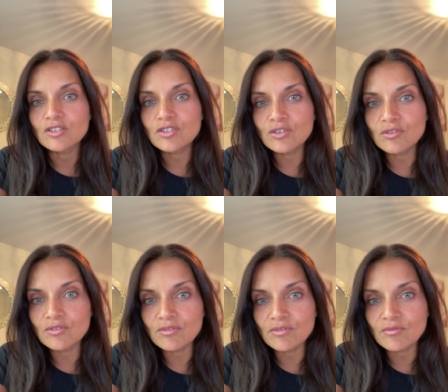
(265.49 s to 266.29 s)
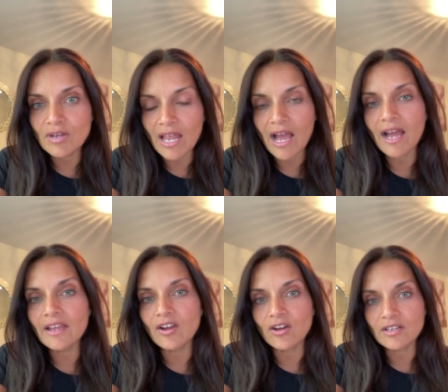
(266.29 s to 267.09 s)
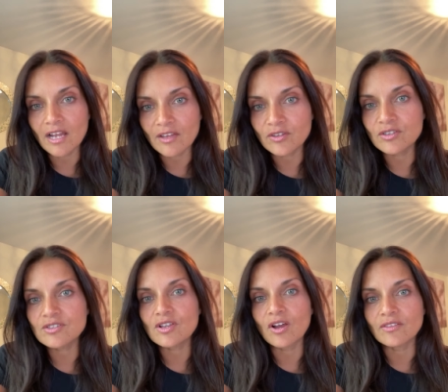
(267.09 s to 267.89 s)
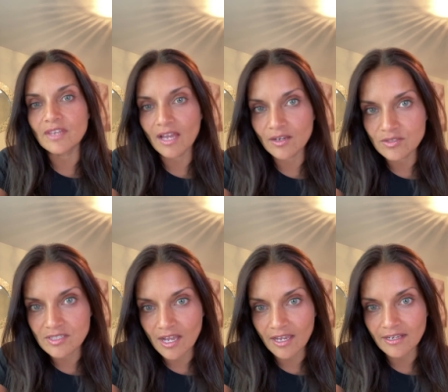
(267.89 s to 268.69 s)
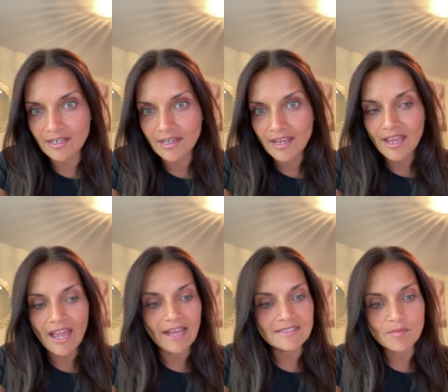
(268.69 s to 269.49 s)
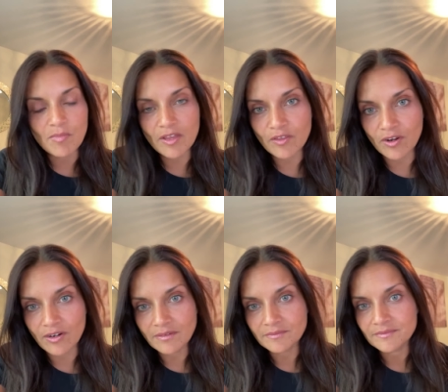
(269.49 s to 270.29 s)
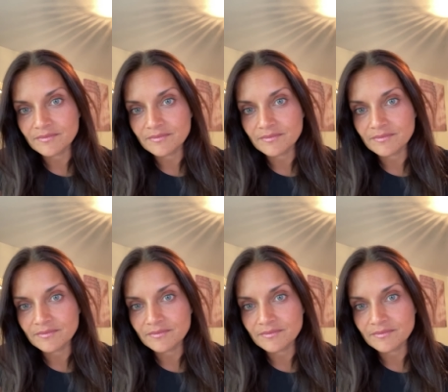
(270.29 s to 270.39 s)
to rely on others on the outside. As a mother,